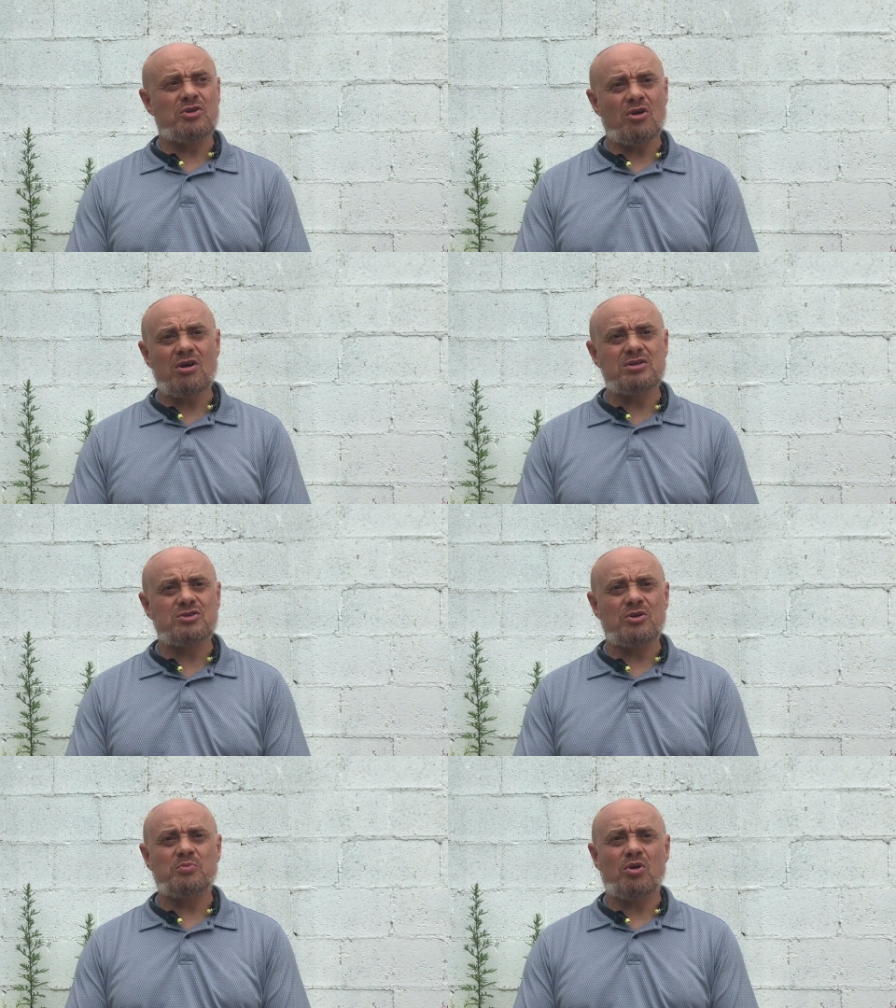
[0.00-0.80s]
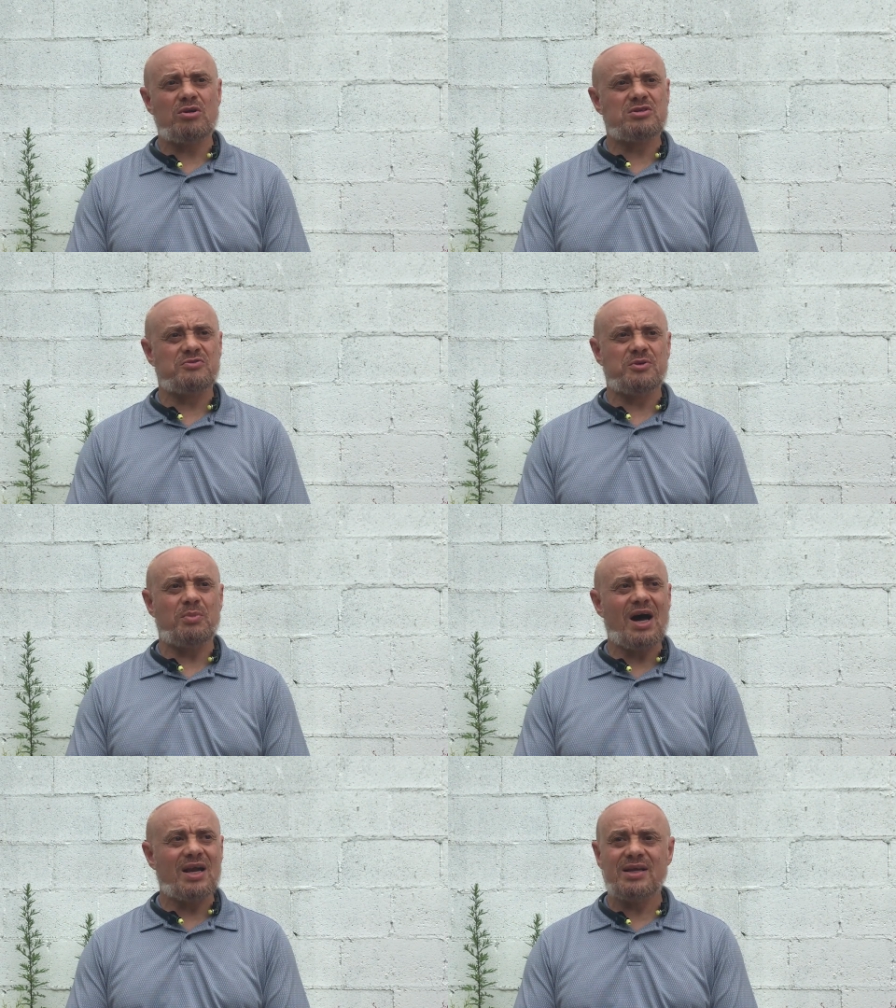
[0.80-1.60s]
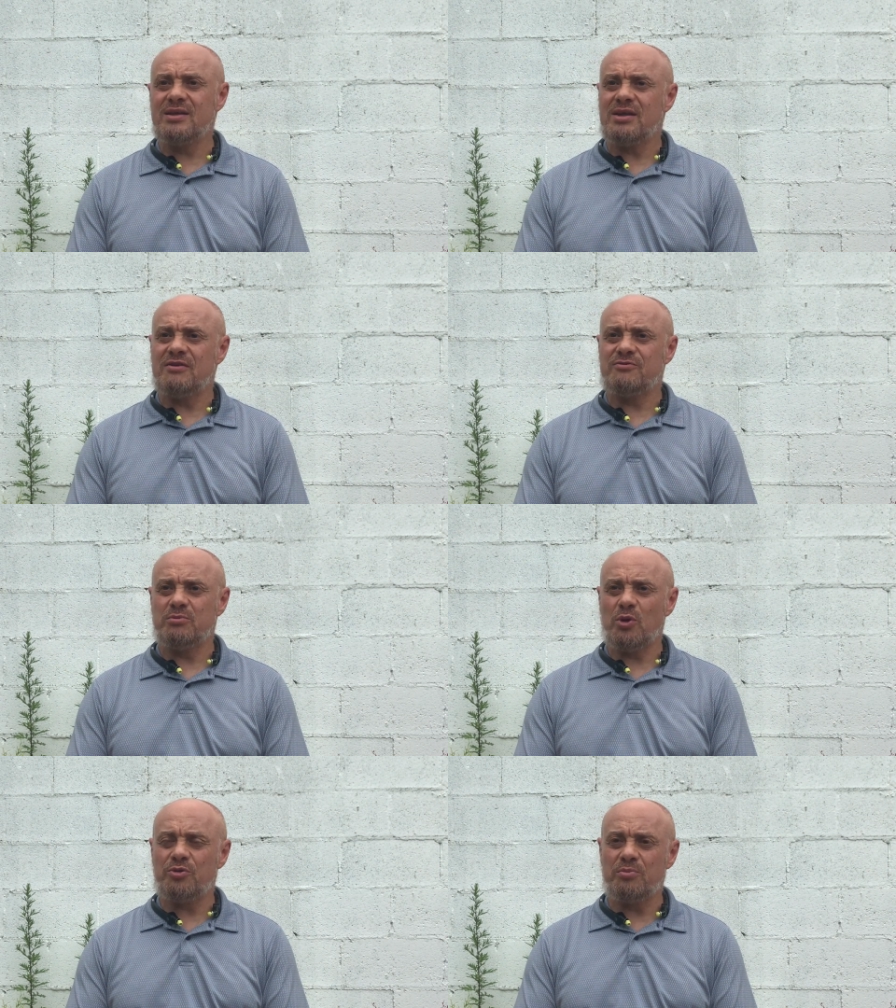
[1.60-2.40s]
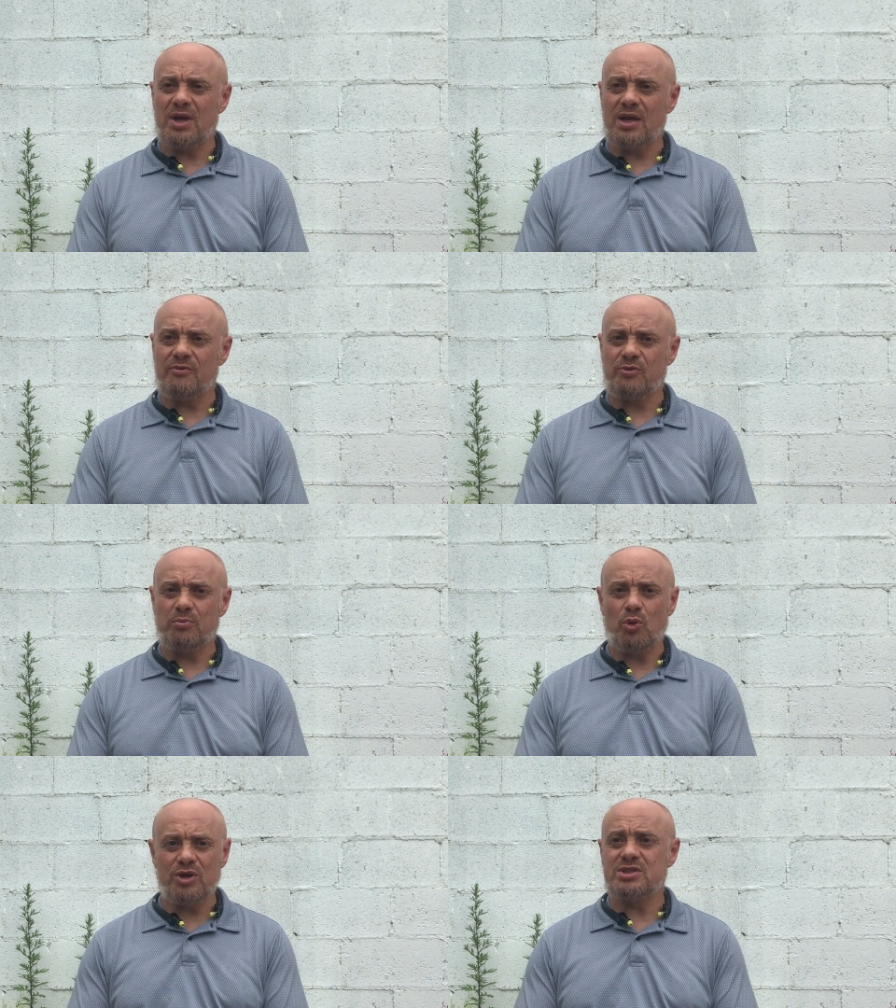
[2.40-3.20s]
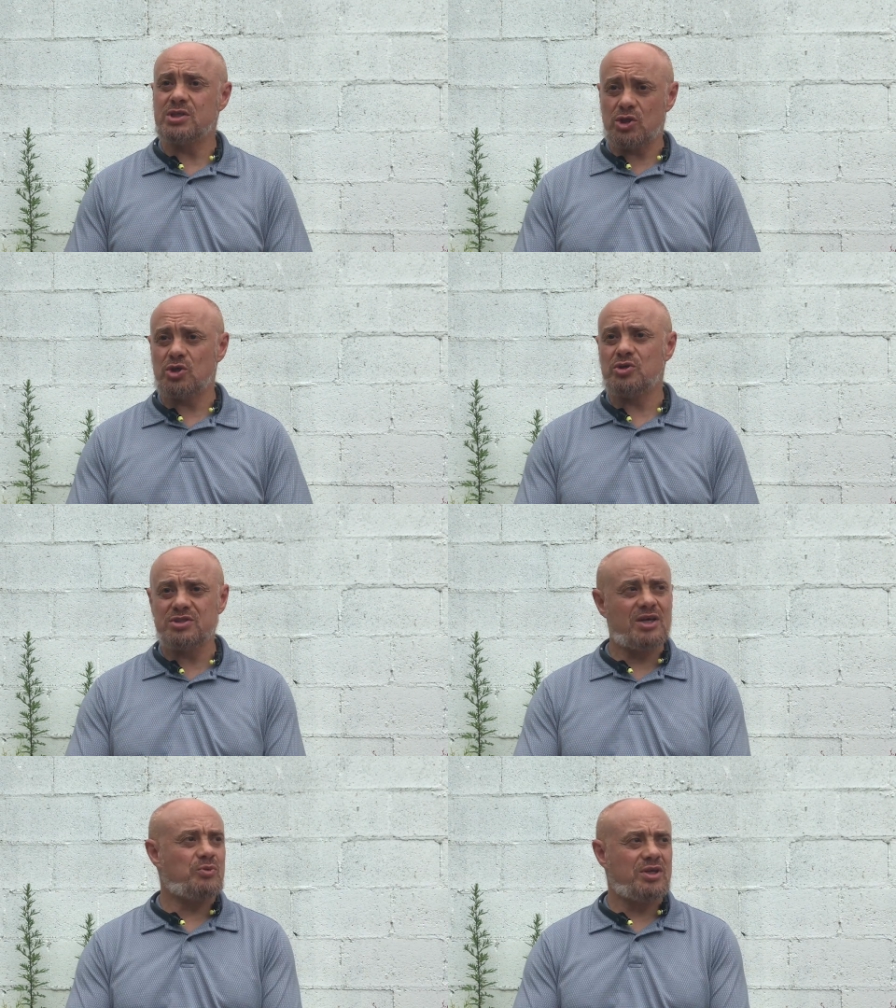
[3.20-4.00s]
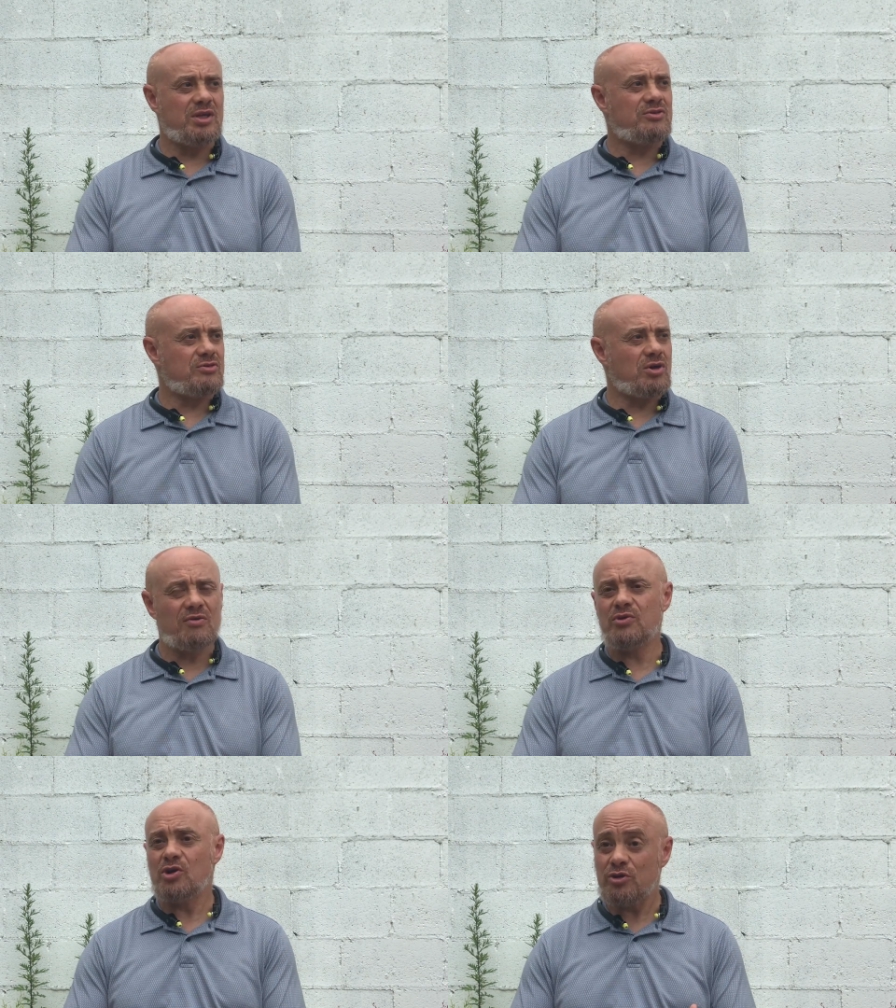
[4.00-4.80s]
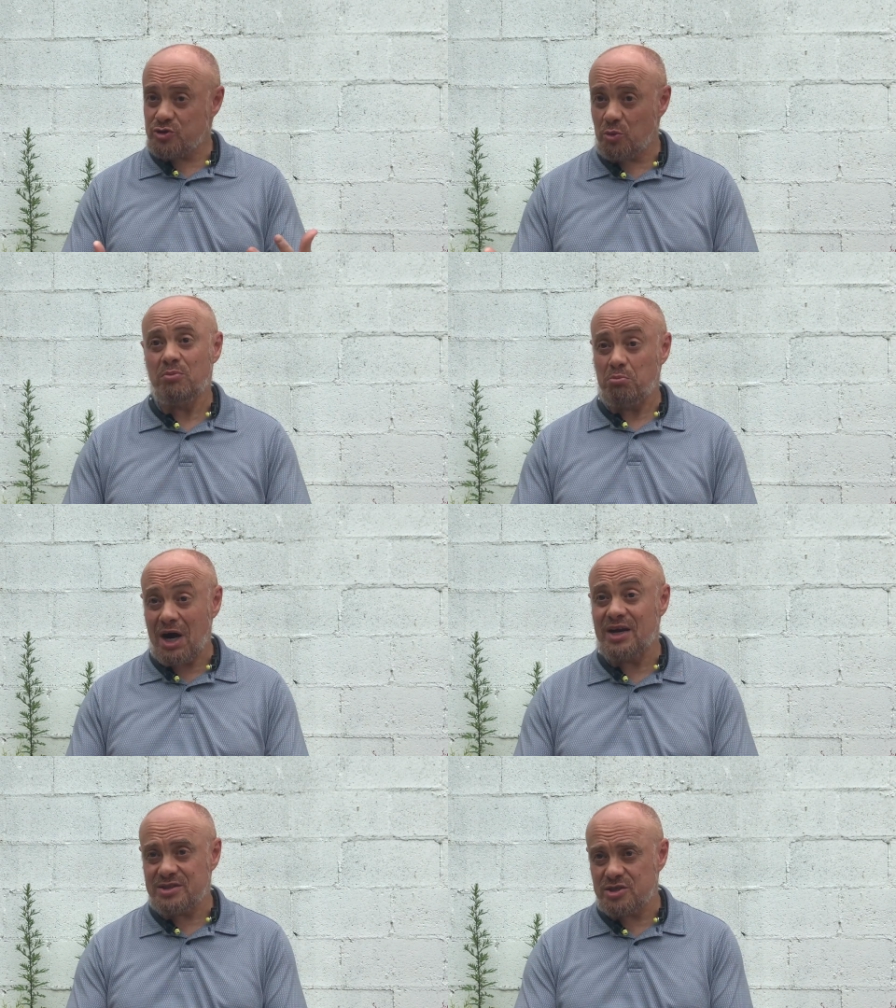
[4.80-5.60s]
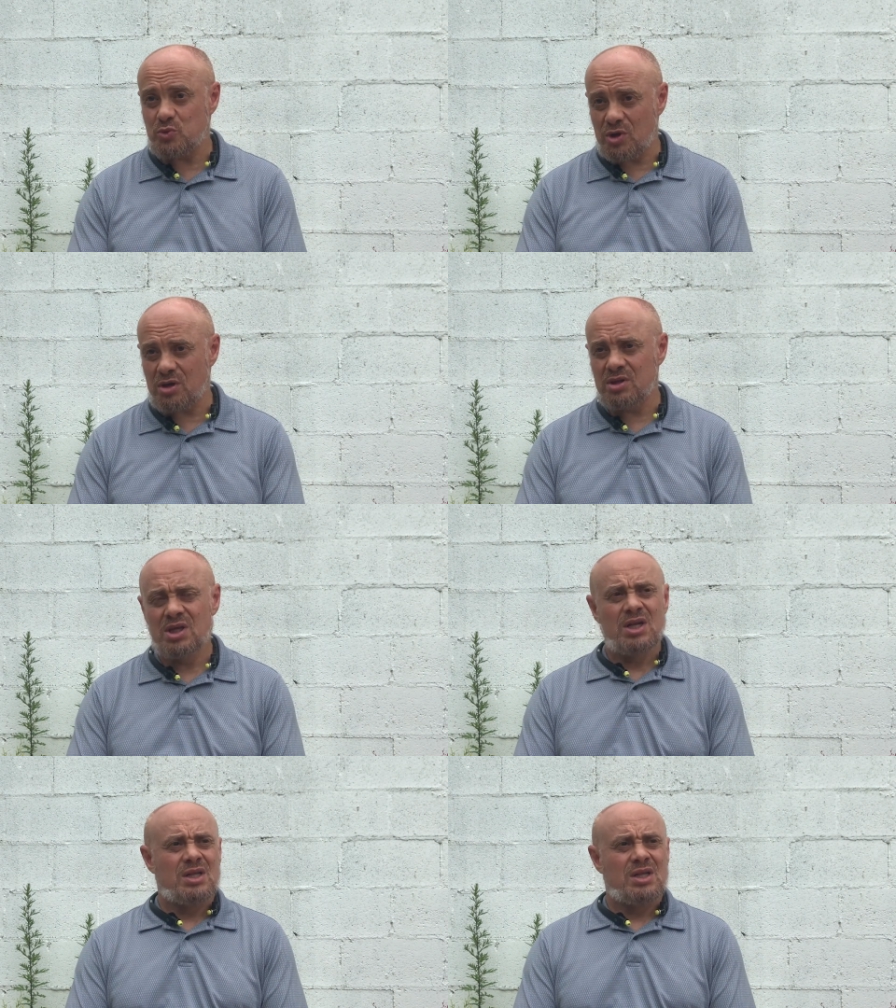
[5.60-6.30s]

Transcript: There are certain parts of the body that for both men, for boys and girls, that we need to cover, and also modest as well.